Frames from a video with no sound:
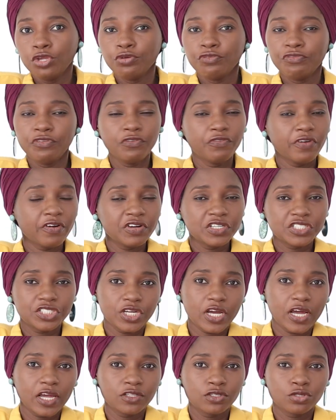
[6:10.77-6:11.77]
You feel very
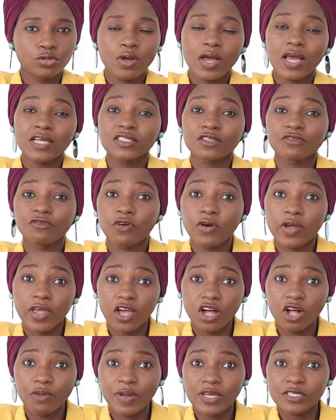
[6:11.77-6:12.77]
shy to ask for
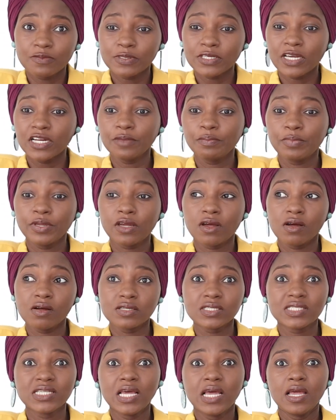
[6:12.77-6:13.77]
help, especially
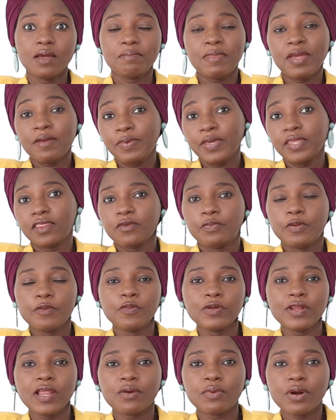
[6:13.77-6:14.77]
because maybe the
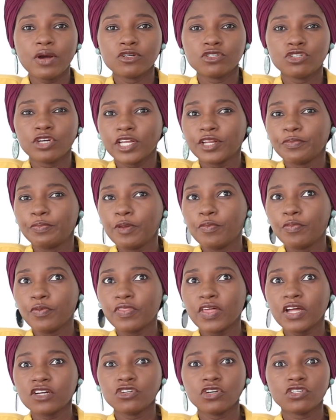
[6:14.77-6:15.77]
people around you are the
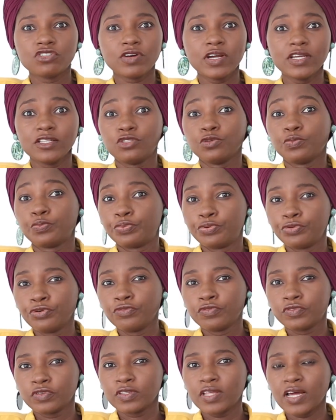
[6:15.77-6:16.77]
people that you're trying to
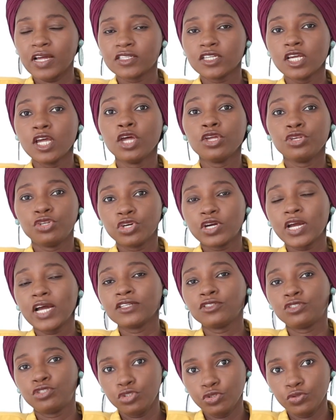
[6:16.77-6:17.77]
prove to that you
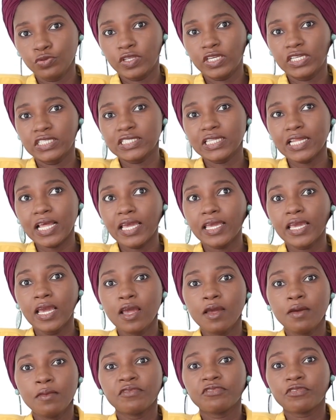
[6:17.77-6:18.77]
can do this.
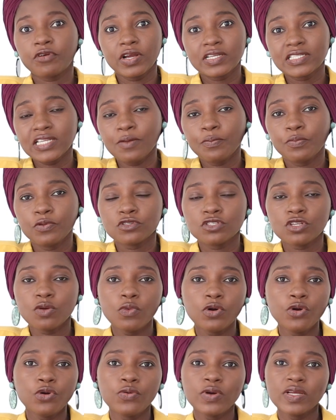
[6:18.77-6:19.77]
Like, for example,
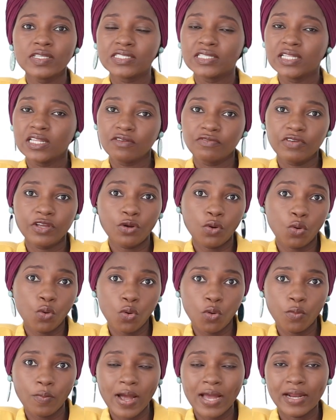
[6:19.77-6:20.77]
someone who is leaving
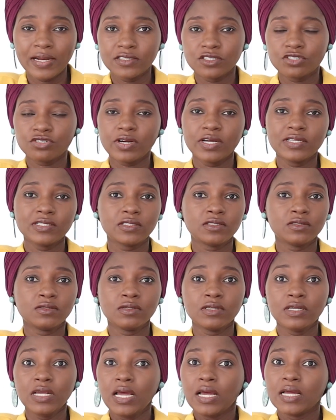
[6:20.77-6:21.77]
home and is trying
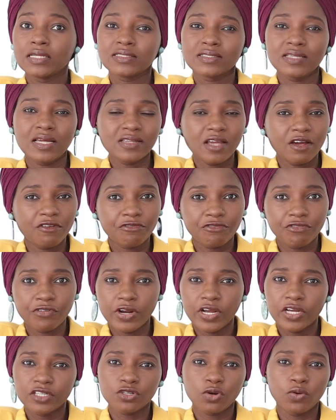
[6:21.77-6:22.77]
to start
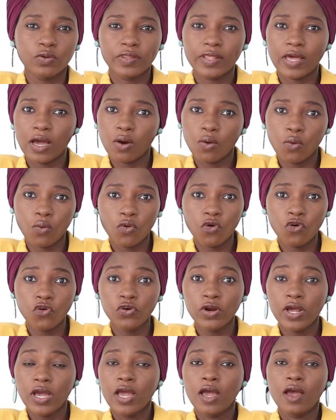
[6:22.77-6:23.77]
afresh on their
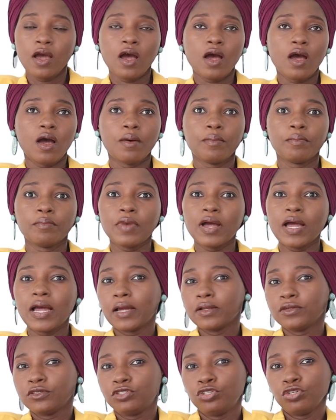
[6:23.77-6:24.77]
own,
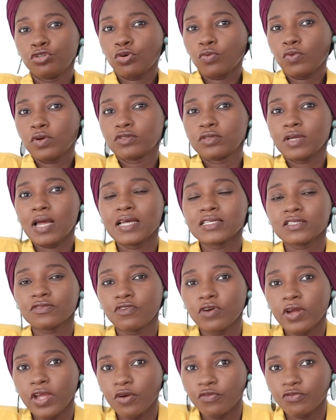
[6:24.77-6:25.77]
and you don't want to
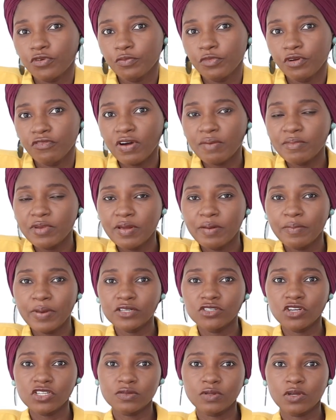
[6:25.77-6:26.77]
ask for help from your family
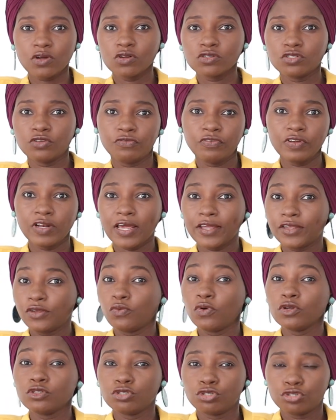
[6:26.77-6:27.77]
member just because you feel like
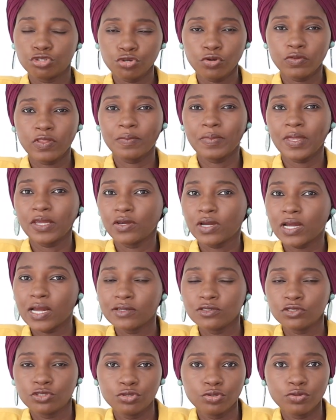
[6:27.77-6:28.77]
you want to show them that you
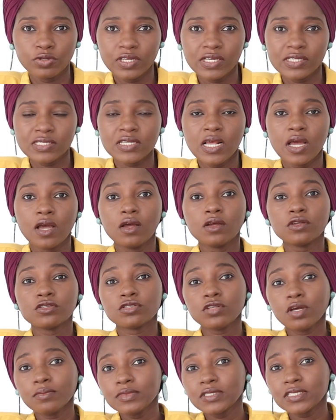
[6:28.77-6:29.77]
can do this.
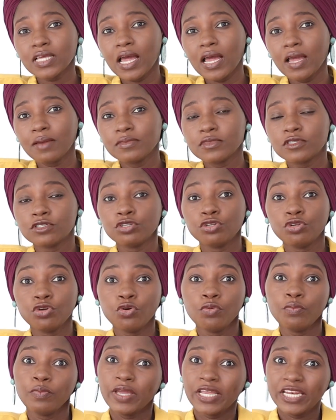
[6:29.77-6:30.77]
Sometimes
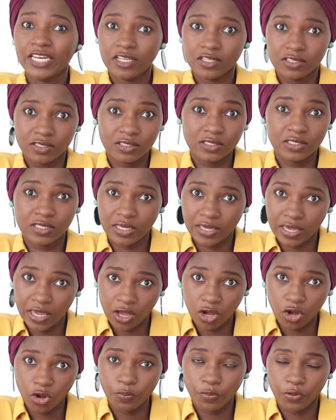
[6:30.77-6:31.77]
you may need to seek
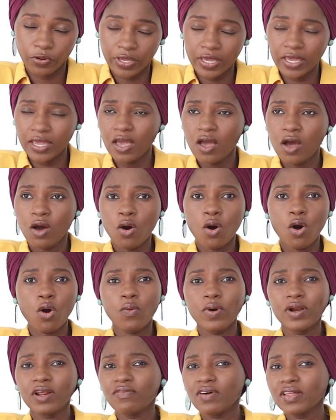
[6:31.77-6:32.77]
help, okay?
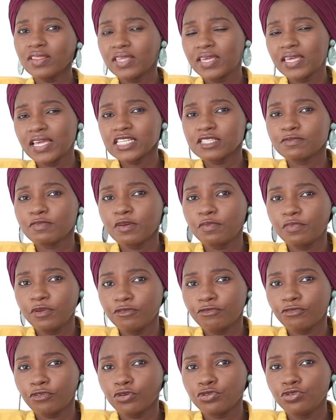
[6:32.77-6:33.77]
Or whatever the case may
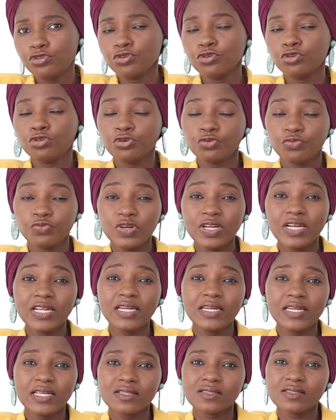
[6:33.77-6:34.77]
be for you, you
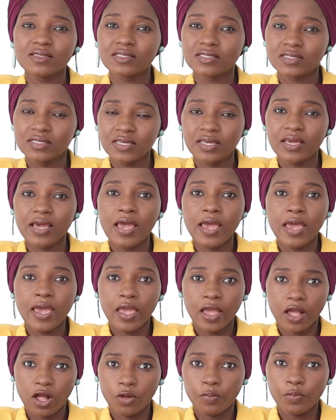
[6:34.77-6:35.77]
really need to seek
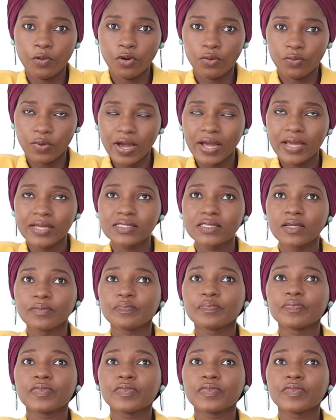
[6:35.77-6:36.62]
help, all right?